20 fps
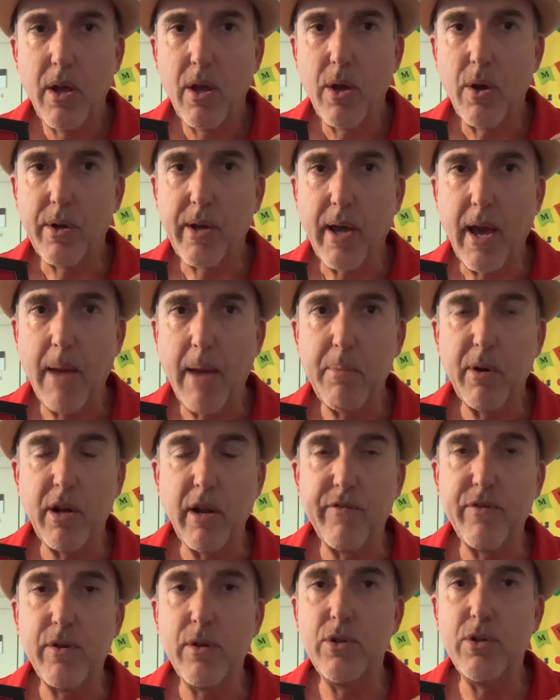Okay, but
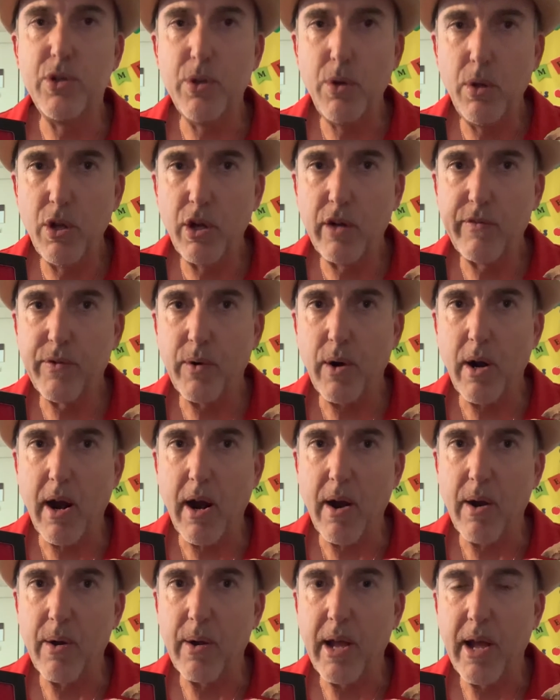if you do look for
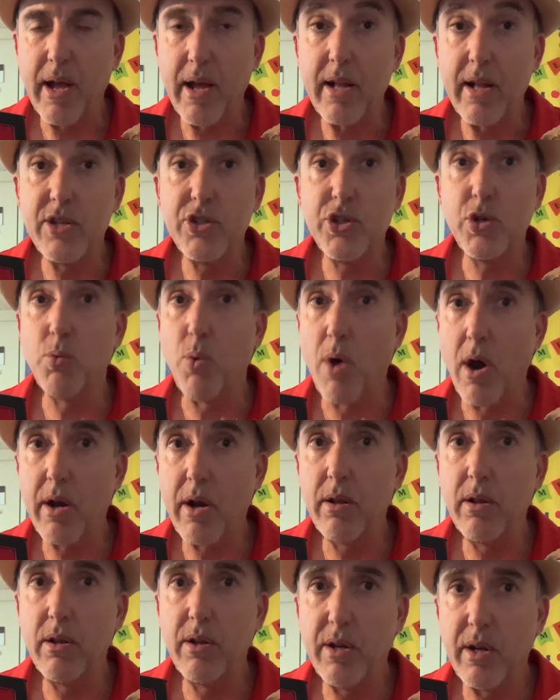arrowheads, you want
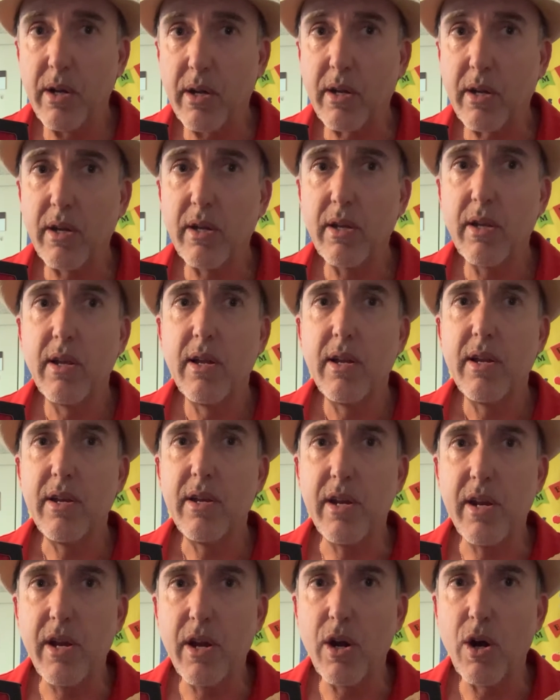to look
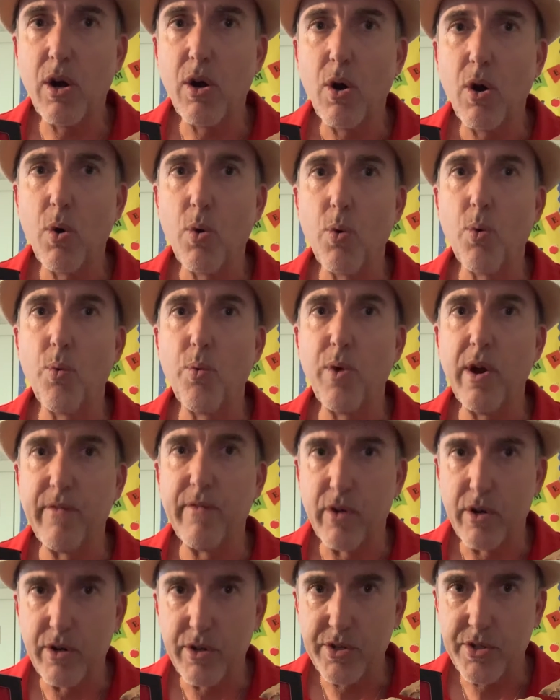near
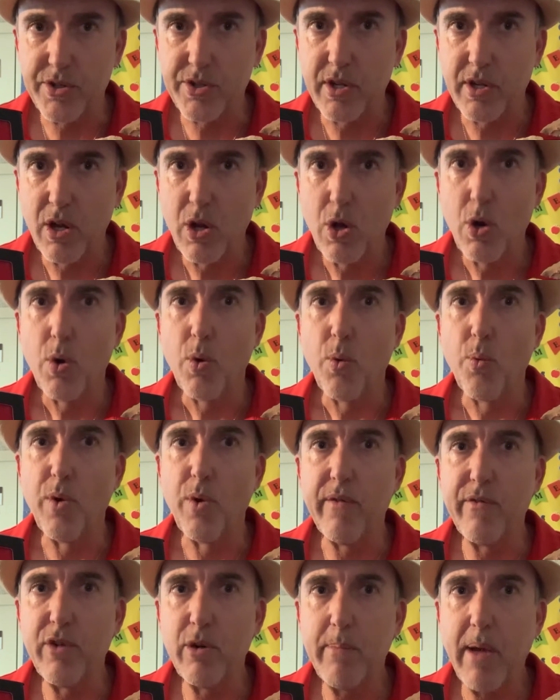rivers
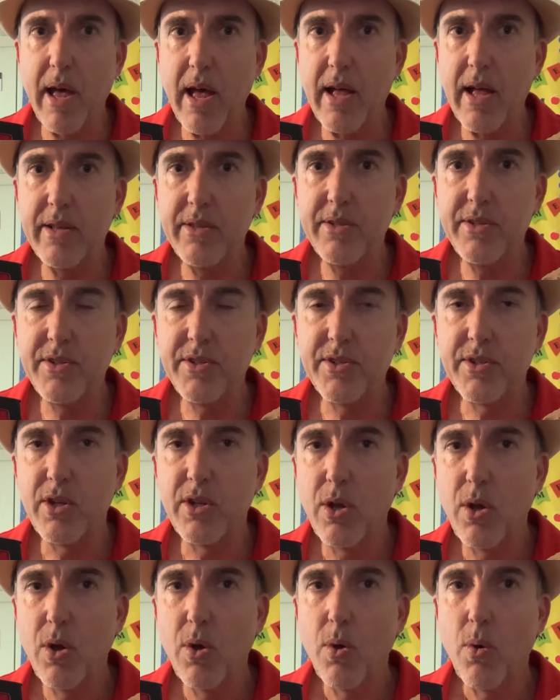riverbeds
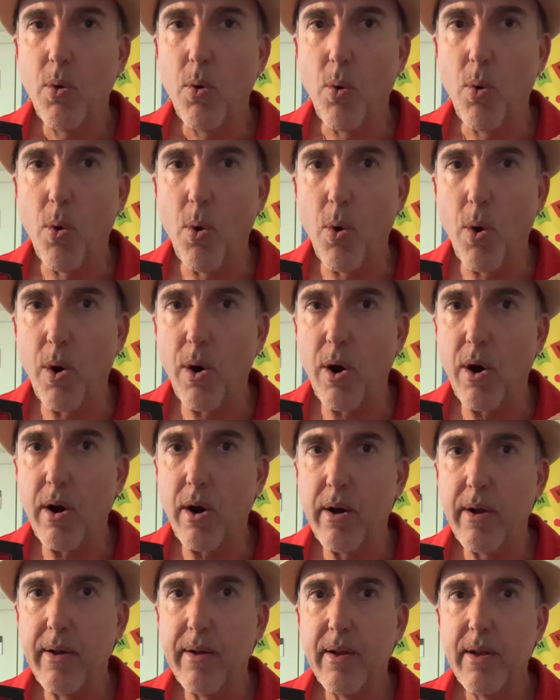
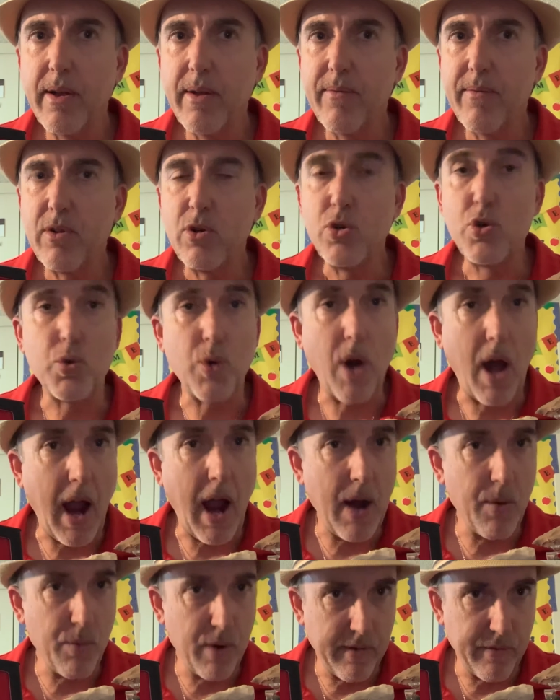or
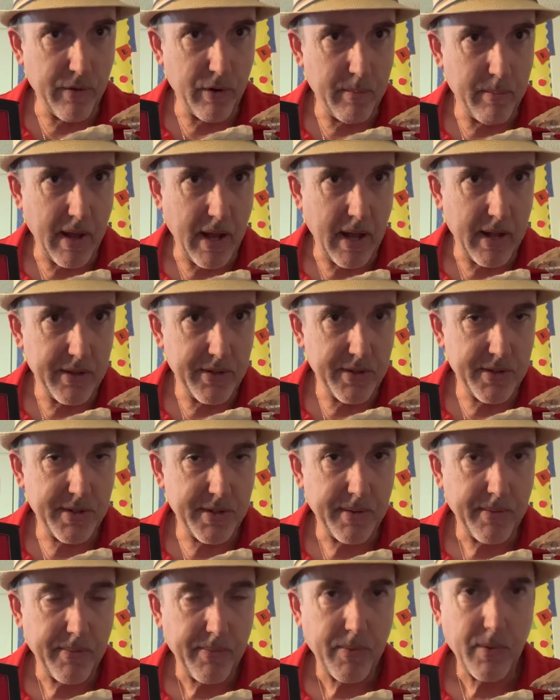dry
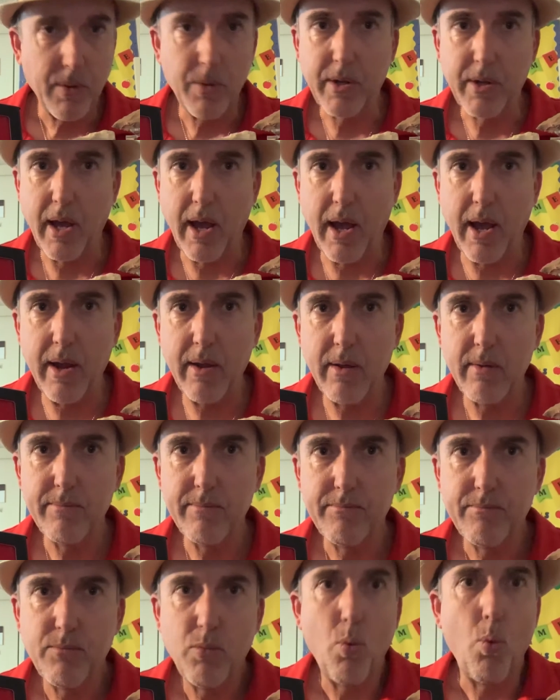riverbeds, okay?
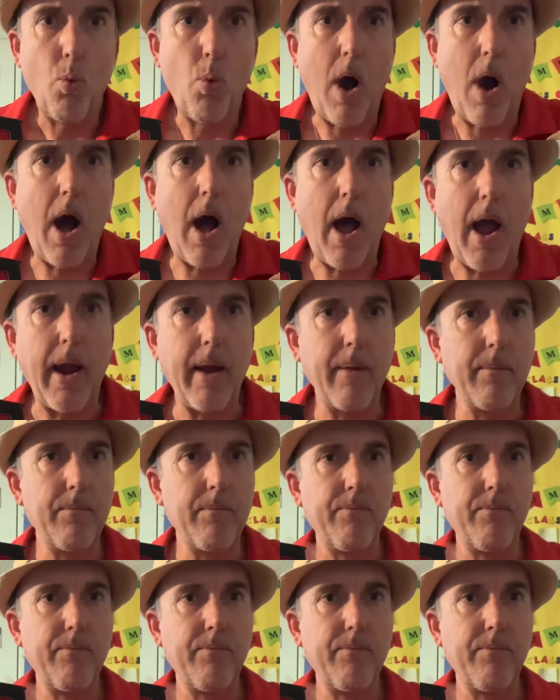Why?